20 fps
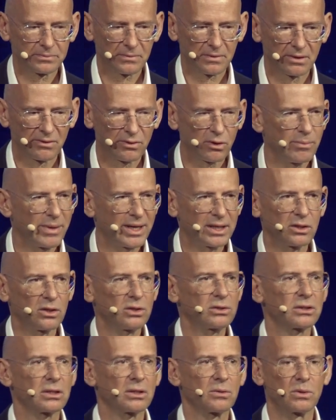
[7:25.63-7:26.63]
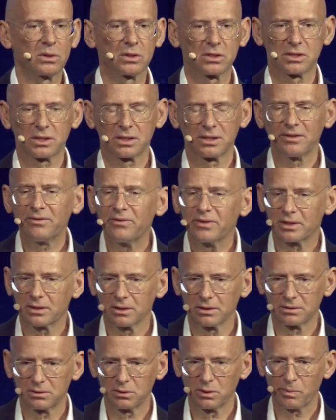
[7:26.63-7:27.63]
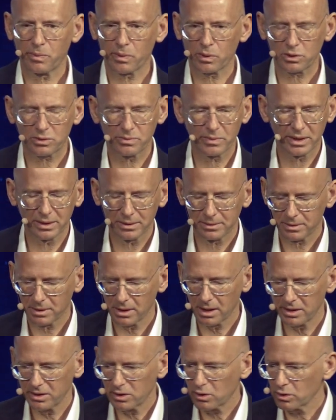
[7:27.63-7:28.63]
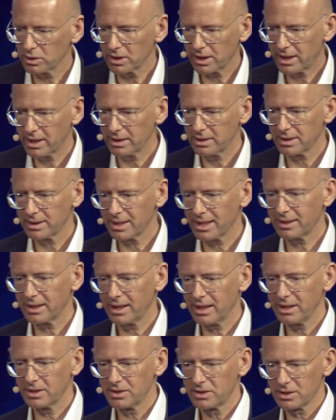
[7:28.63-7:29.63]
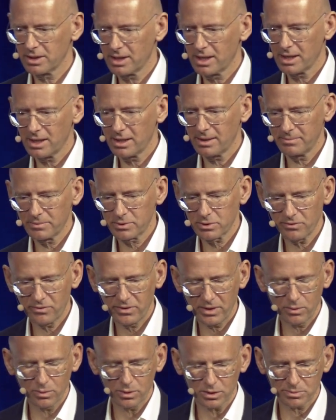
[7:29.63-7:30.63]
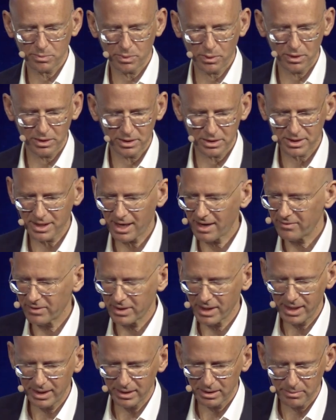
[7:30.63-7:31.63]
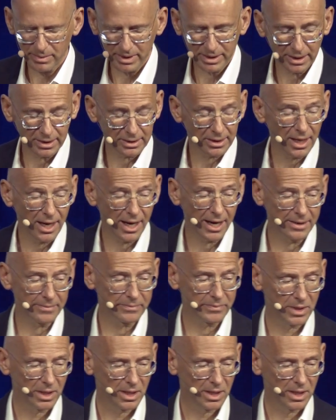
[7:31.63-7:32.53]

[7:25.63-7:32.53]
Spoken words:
For my daughter, it was difficult to approach me. And the kid at that age, Sophia was probably 7, 8 by that time.